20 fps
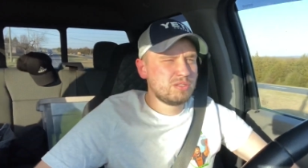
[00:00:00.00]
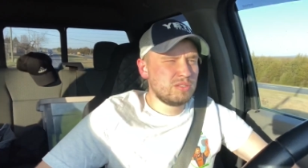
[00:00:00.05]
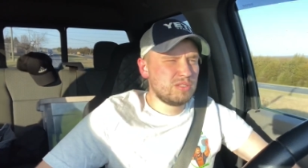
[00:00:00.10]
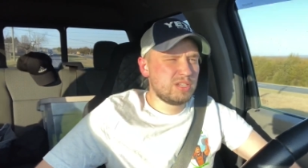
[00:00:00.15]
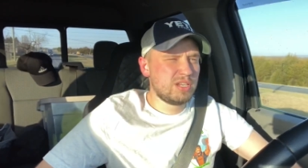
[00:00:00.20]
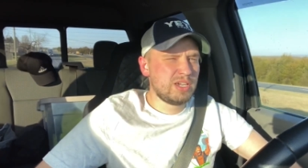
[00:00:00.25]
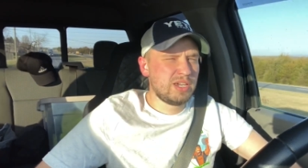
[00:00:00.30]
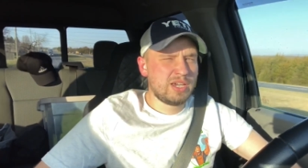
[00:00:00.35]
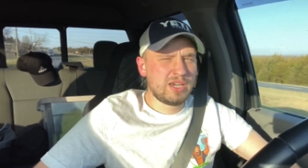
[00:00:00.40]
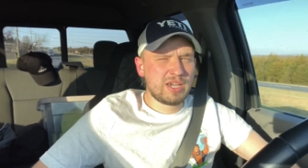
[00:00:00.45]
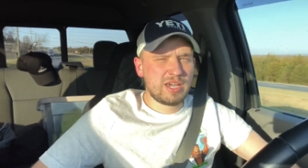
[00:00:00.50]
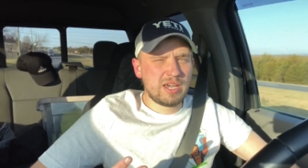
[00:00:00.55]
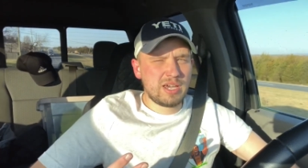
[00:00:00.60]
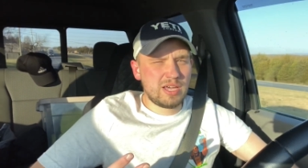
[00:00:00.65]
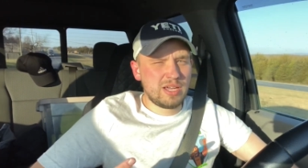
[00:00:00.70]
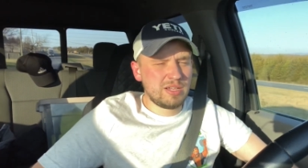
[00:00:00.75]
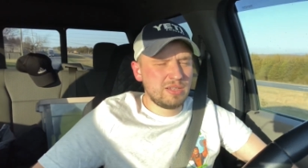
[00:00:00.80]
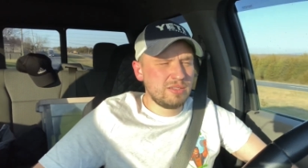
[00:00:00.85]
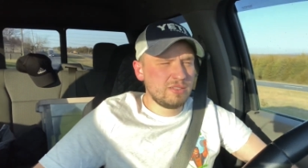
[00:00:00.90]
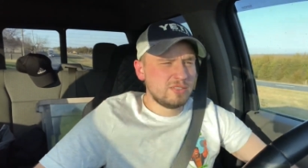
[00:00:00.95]
Today I
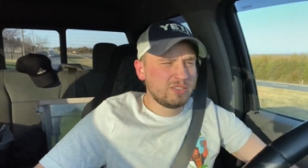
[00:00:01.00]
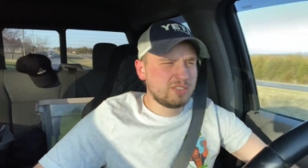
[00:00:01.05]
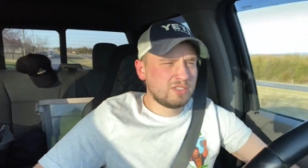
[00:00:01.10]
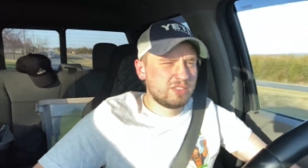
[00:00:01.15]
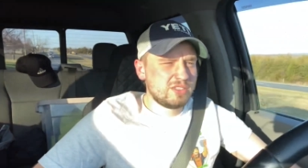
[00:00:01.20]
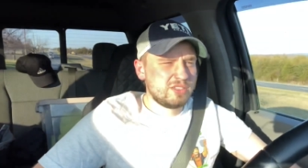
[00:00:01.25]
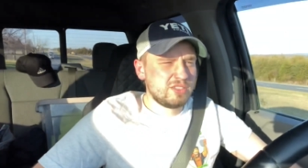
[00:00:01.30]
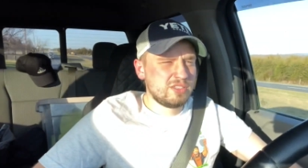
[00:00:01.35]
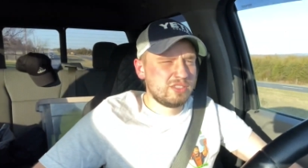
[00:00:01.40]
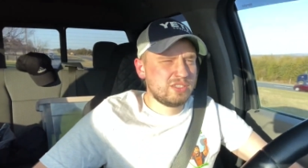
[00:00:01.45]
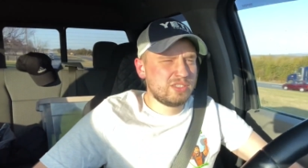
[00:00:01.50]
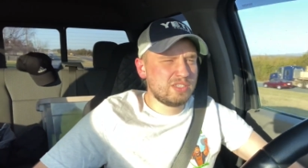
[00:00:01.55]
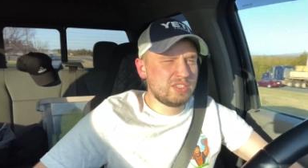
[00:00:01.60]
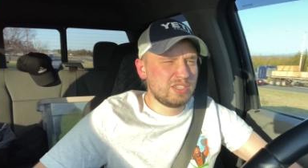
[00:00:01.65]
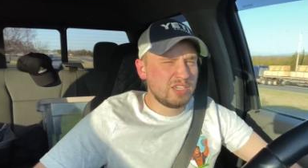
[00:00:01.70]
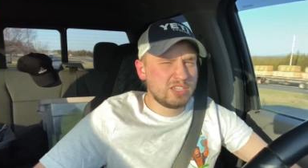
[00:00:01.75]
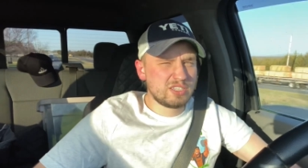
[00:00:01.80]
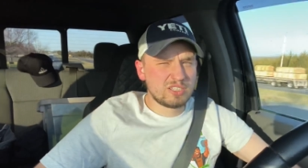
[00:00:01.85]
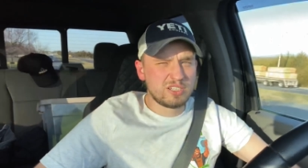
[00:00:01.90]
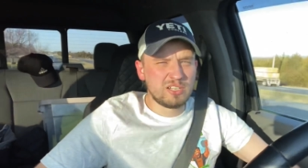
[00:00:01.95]
got
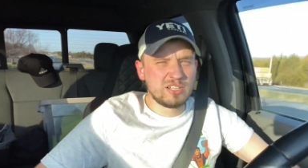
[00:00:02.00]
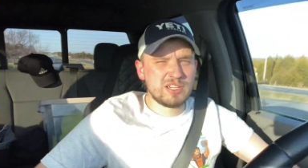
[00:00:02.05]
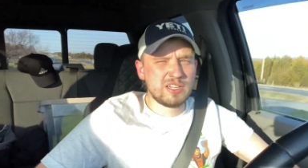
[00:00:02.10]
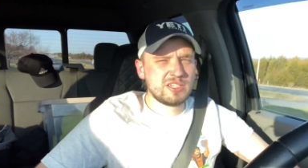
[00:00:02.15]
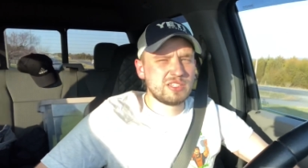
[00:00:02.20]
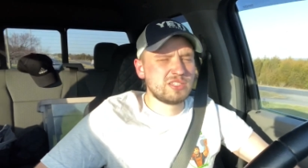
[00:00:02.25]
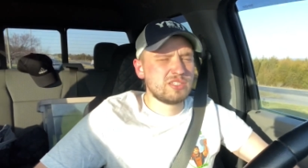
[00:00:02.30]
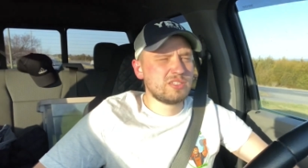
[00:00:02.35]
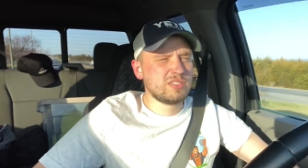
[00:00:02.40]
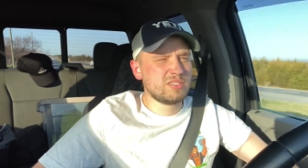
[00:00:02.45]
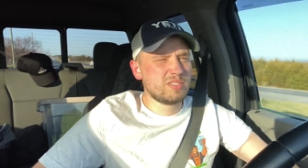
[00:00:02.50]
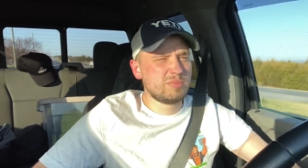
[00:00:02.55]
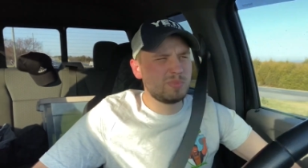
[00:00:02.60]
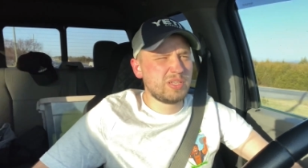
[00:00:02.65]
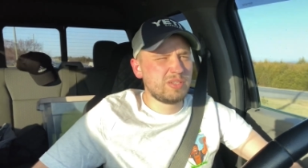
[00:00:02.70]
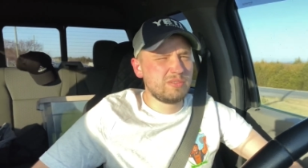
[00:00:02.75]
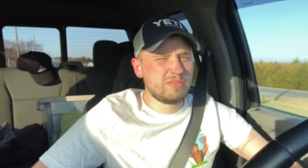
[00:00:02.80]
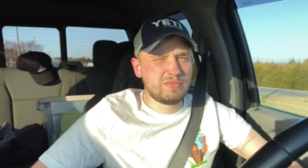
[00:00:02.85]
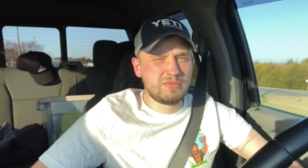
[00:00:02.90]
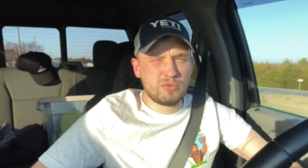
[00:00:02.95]
six clicks,
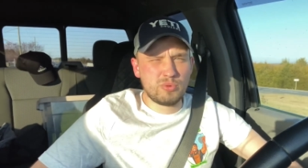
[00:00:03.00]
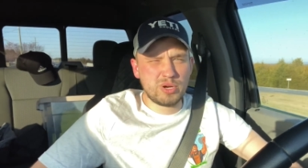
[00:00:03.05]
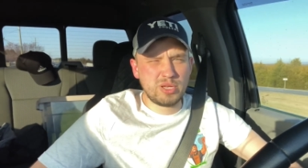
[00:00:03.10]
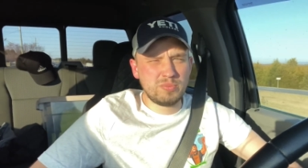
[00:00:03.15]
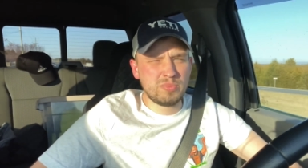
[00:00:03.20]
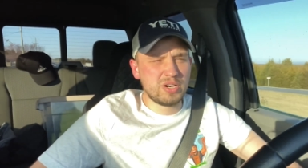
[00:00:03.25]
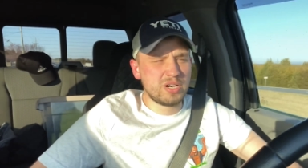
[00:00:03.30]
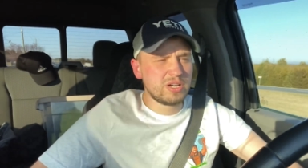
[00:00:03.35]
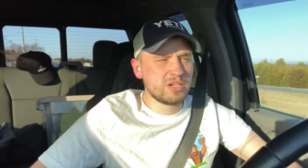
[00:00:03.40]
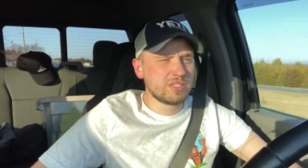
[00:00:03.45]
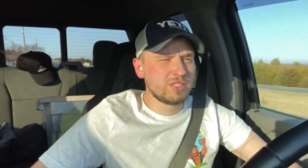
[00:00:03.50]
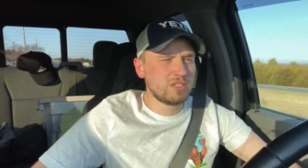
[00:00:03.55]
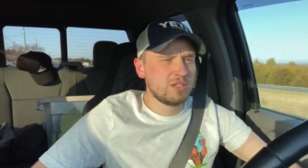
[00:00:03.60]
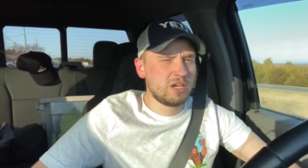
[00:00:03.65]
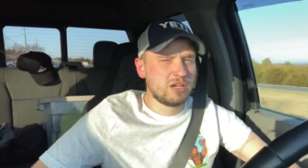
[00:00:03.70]
spent 40 bucks.